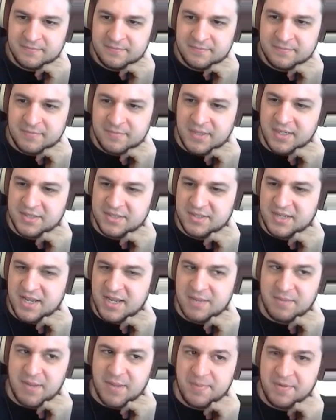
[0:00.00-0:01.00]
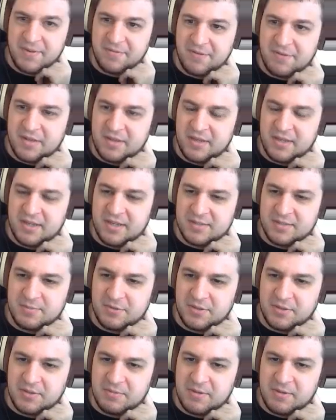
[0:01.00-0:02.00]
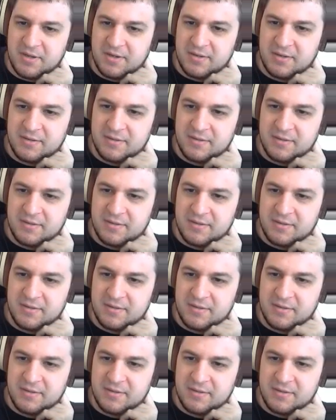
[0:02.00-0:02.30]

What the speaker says: because Dan might be afraid that he has multi-1.